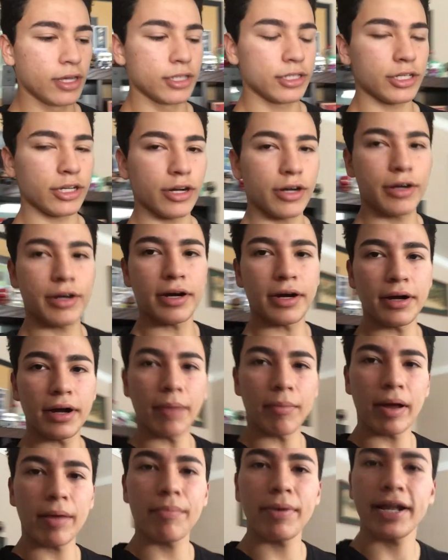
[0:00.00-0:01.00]
So
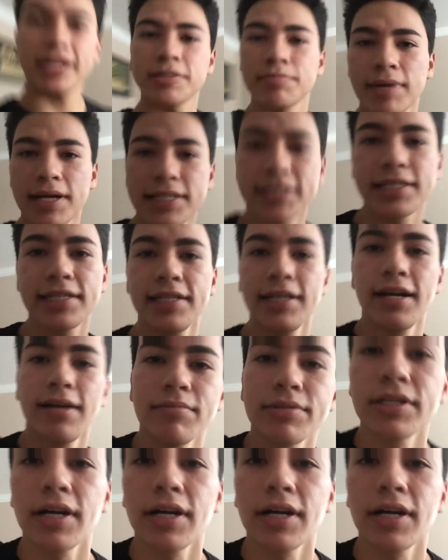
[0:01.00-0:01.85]
my bed's messy, I'm